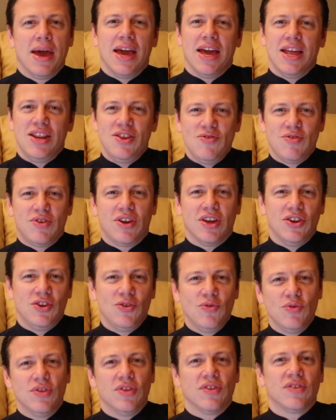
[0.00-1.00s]
and you can
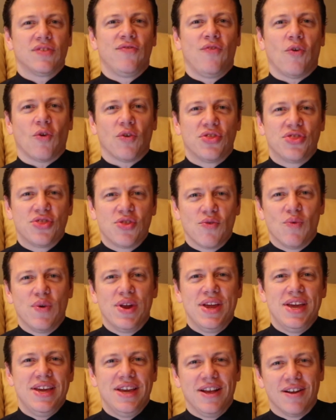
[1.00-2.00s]
do this for
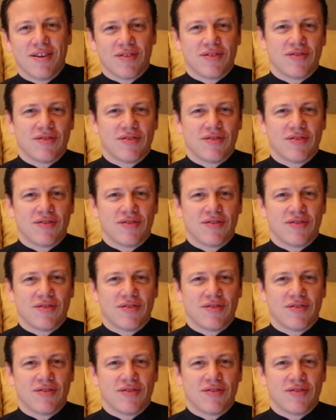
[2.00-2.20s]
3 years,